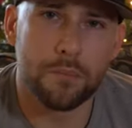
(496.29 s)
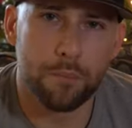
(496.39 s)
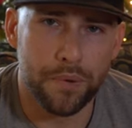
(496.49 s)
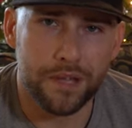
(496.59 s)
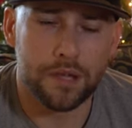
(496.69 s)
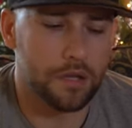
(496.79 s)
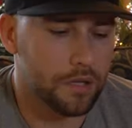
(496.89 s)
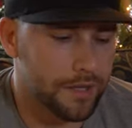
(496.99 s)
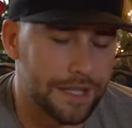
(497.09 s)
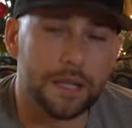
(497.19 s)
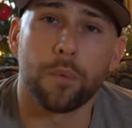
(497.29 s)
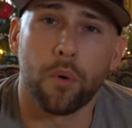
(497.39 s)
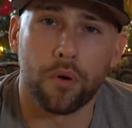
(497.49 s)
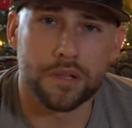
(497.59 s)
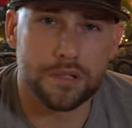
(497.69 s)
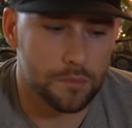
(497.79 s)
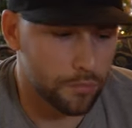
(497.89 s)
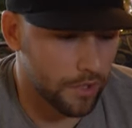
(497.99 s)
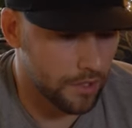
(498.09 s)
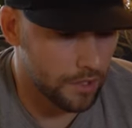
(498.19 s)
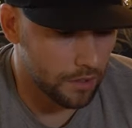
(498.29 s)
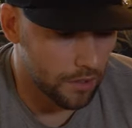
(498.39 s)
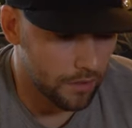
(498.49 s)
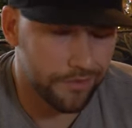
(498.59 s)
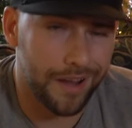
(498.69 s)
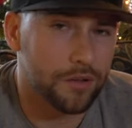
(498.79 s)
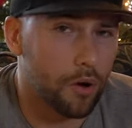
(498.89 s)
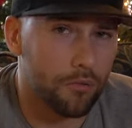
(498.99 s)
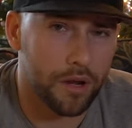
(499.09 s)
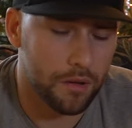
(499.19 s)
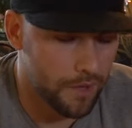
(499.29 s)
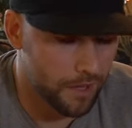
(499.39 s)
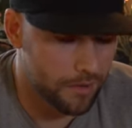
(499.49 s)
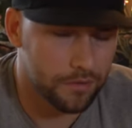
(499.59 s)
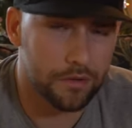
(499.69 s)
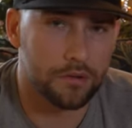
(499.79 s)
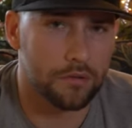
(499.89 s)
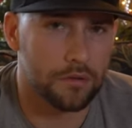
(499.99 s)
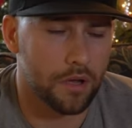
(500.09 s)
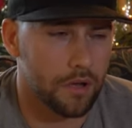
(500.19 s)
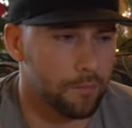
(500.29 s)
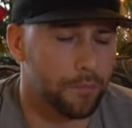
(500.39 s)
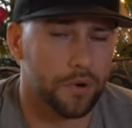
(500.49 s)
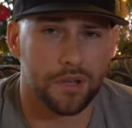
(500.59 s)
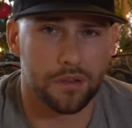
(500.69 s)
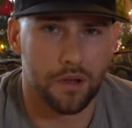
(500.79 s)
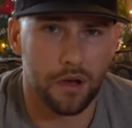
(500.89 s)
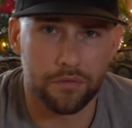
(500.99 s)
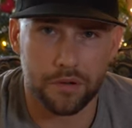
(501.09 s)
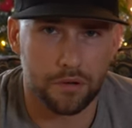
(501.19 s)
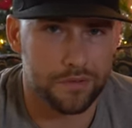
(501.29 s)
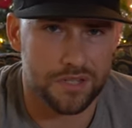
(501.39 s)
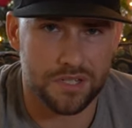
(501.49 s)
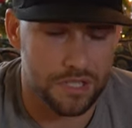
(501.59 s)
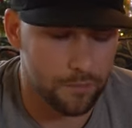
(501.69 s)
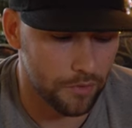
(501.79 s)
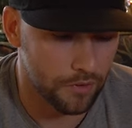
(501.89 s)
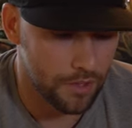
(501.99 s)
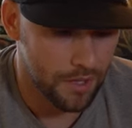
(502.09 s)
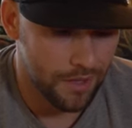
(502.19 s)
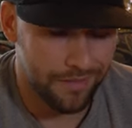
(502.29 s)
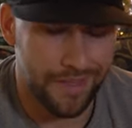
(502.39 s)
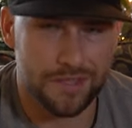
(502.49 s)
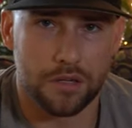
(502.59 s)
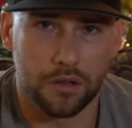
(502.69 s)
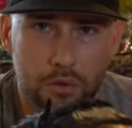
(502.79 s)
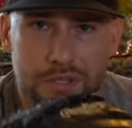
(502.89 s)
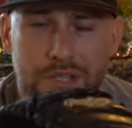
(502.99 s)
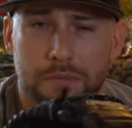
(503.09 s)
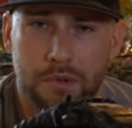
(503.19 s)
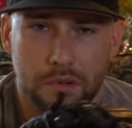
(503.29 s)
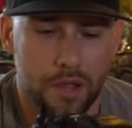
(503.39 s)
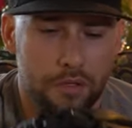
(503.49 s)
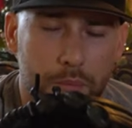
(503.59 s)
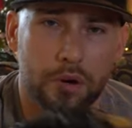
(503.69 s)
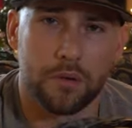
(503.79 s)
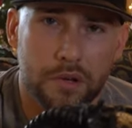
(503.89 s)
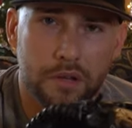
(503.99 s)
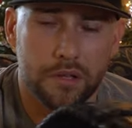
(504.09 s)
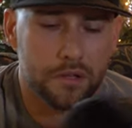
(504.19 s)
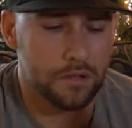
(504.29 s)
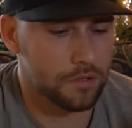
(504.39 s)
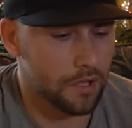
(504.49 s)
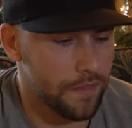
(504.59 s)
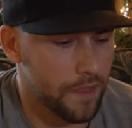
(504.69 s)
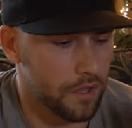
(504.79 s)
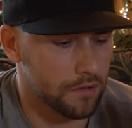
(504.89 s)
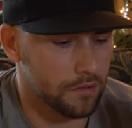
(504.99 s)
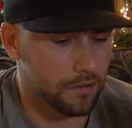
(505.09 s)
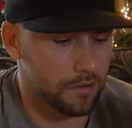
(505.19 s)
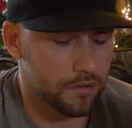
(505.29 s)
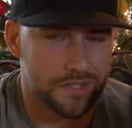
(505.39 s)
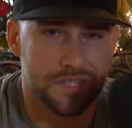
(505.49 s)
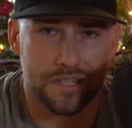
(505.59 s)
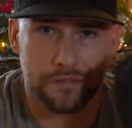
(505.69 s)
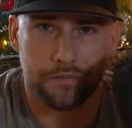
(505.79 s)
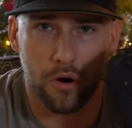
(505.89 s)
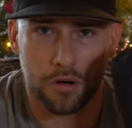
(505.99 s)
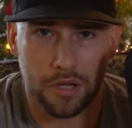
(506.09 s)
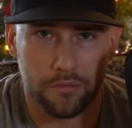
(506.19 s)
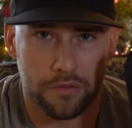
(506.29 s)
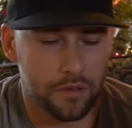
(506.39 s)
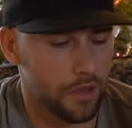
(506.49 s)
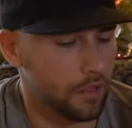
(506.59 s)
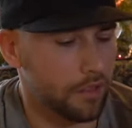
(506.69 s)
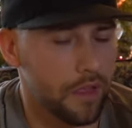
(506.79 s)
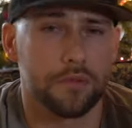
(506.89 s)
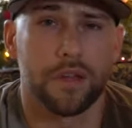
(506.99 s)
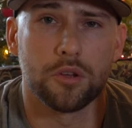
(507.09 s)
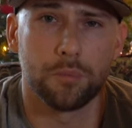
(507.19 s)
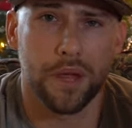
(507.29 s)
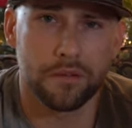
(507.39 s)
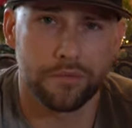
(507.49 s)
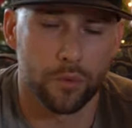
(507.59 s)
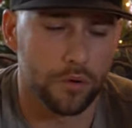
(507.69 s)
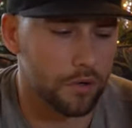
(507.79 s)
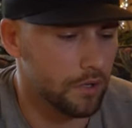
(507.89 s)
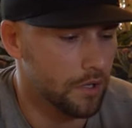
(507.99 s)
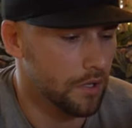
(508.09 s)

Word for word: are the big key points in breaking in a glove. I don't recommend um, putting it in the oven or in the steamer. That's gonna loosen up the leather permanently. And then the stiff, hard leather that you paid for